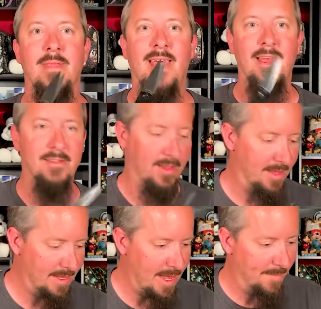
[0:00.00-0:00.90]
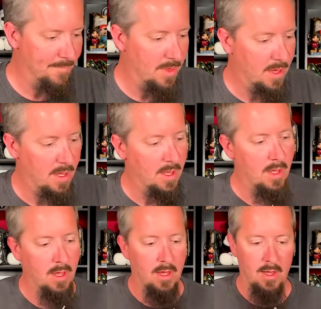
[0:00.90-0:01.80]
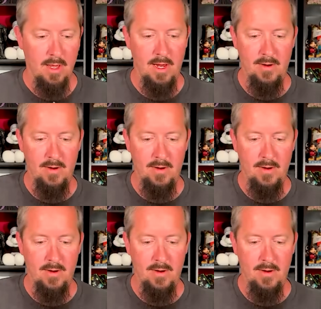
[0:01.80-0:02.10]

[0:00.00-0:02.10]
Okay, just like that. All